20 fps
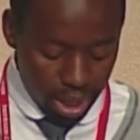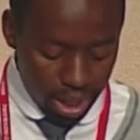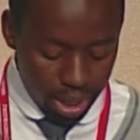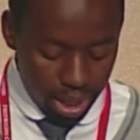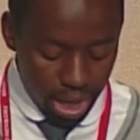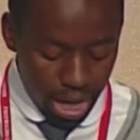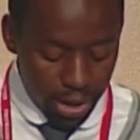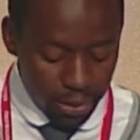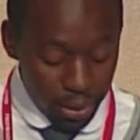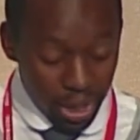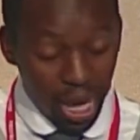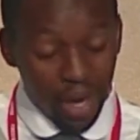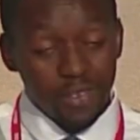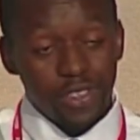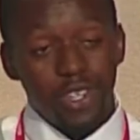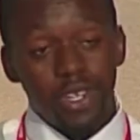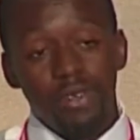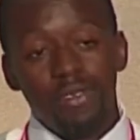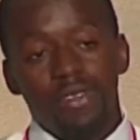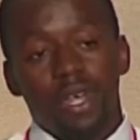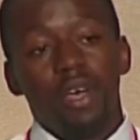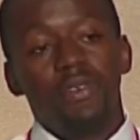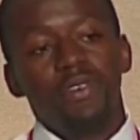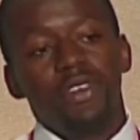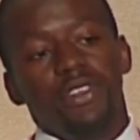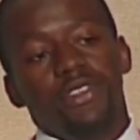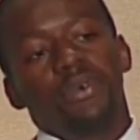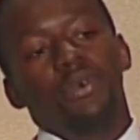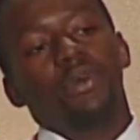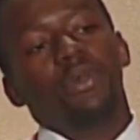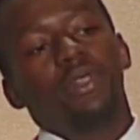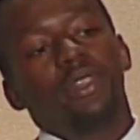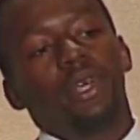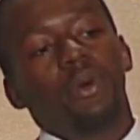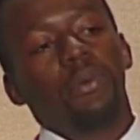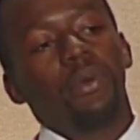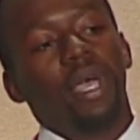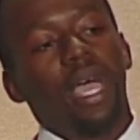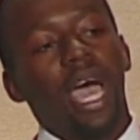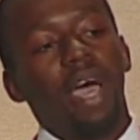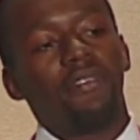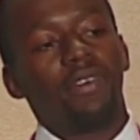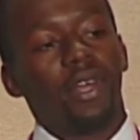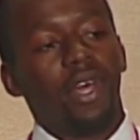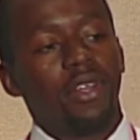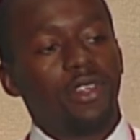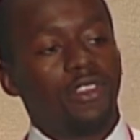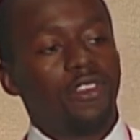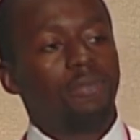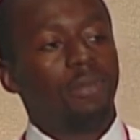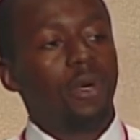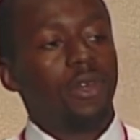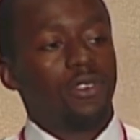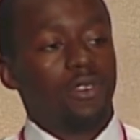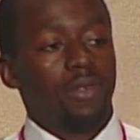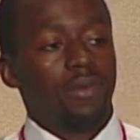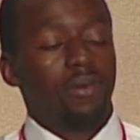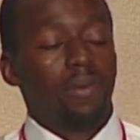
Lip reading: And we have to use every tool that we have at our disposal.